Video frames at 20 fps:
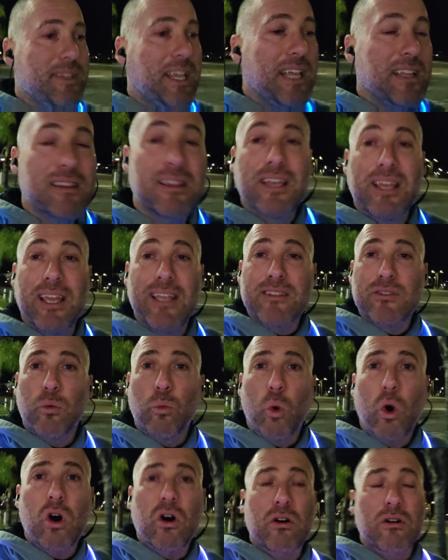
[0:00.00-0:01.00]
hit hit
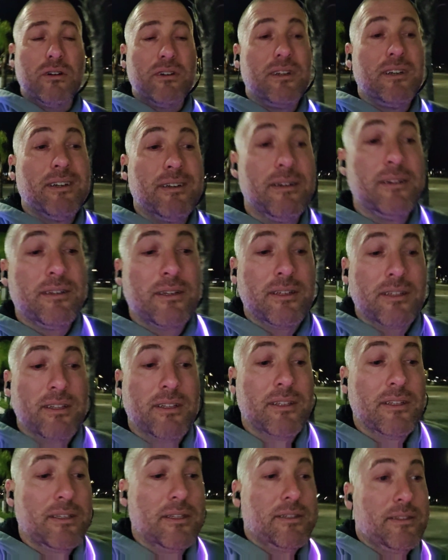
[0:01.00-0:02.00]
the wall.
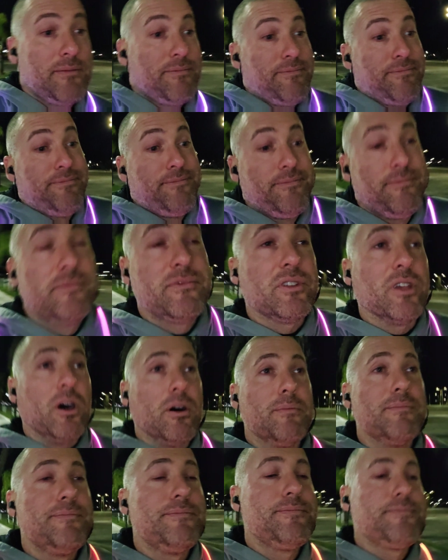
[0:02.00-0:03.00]

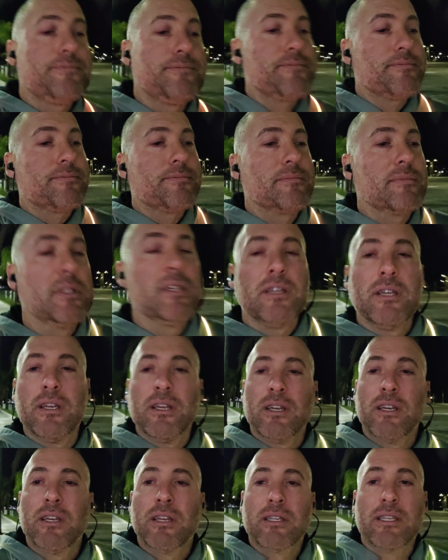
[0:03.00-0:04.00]
So,
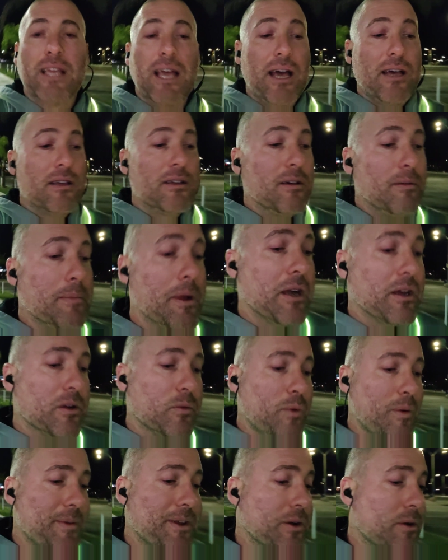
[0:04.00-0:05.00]
yeah,
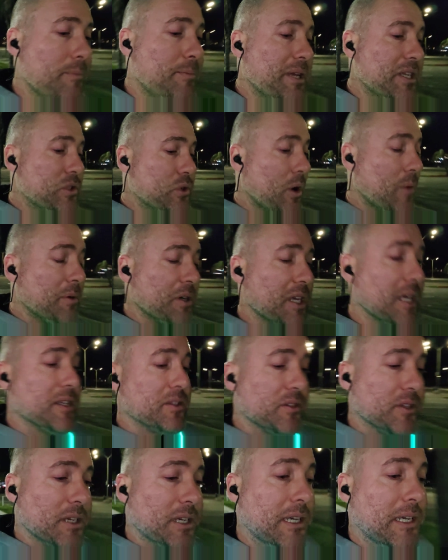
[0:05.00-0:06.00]
American women are in big trouble,
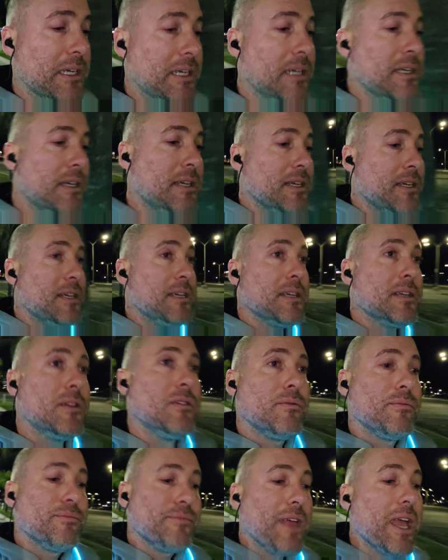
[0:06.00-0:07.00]
guys.
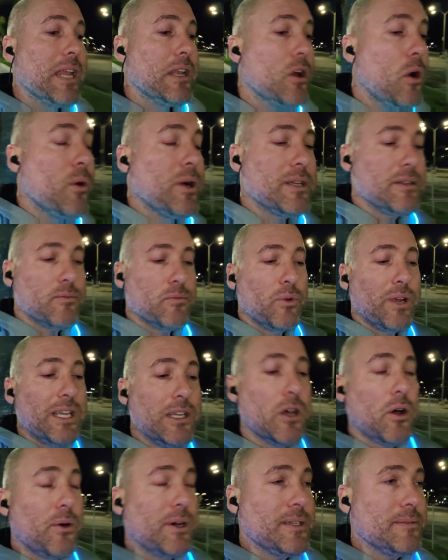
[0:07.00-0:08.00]
They know it,
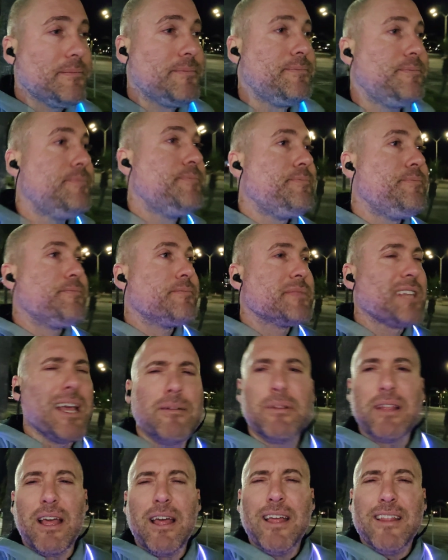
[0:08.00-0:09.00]
we know it.
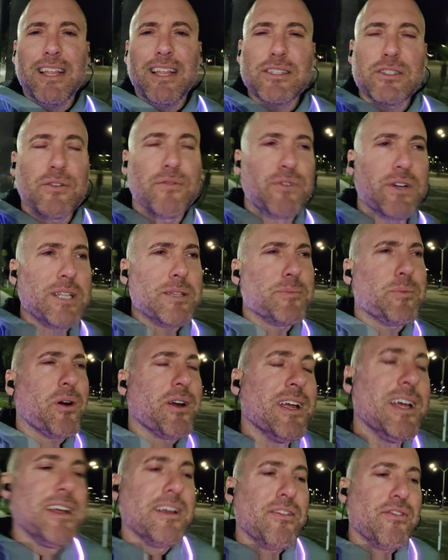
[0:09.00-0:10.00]
And and that's the funniest
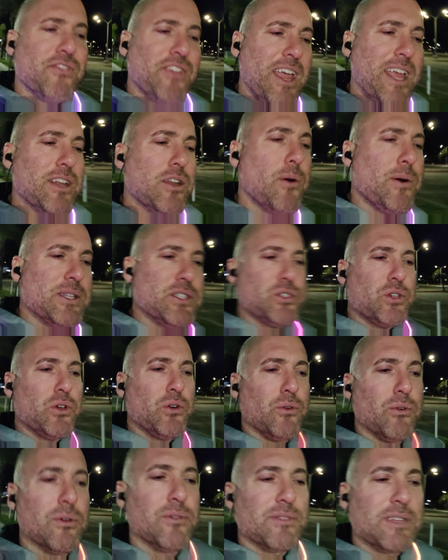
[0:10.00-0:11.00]
part. They know it
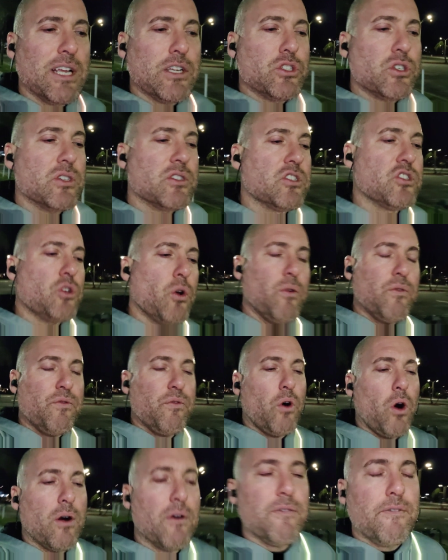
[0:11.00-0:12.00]
too. They're just so
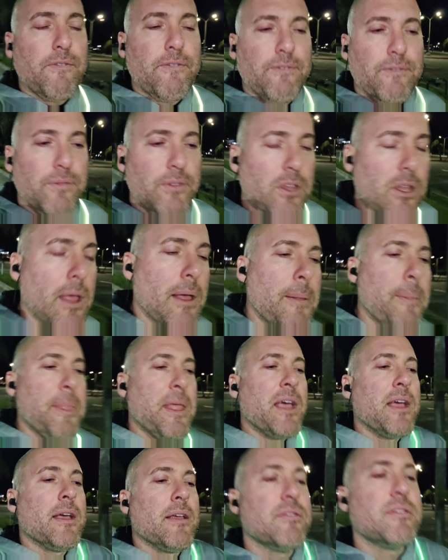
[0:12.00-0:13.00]
far
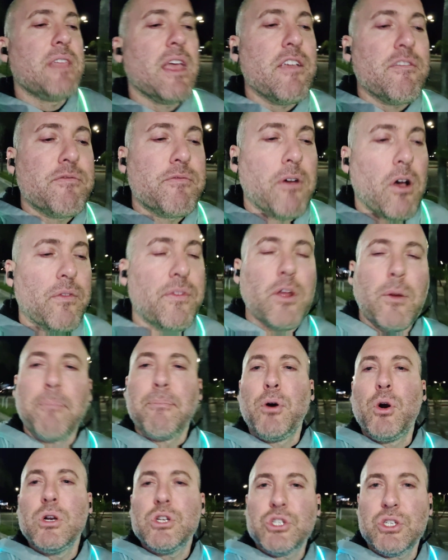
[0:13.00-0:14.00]
they've they're
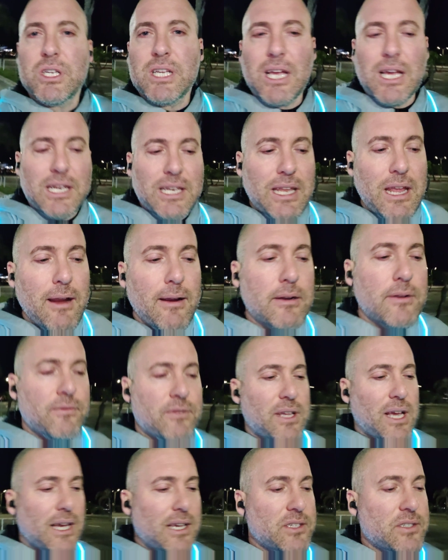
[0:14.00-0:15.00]
pushing a
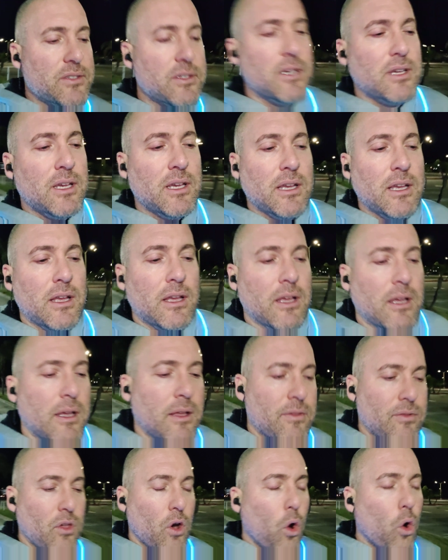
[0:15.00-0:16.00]
narrative, guys.
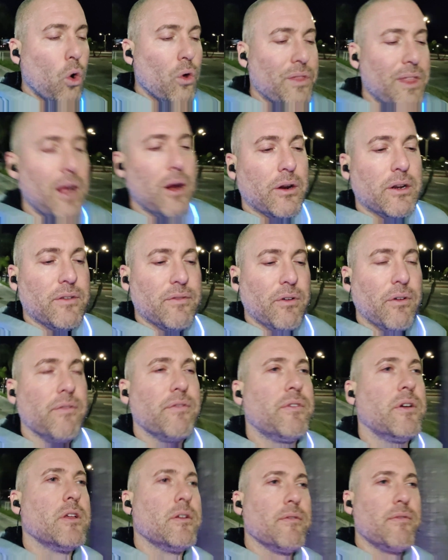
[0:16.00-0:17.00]
The whole narrative
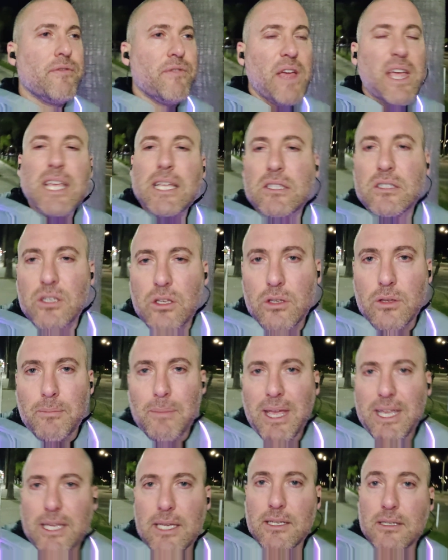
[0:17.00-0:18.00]
of fake it till
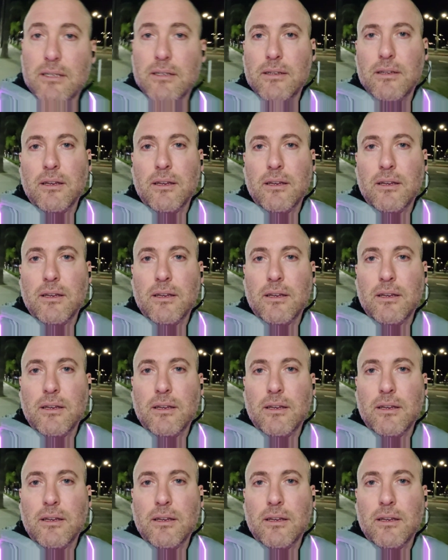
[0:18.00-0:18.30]
you make it.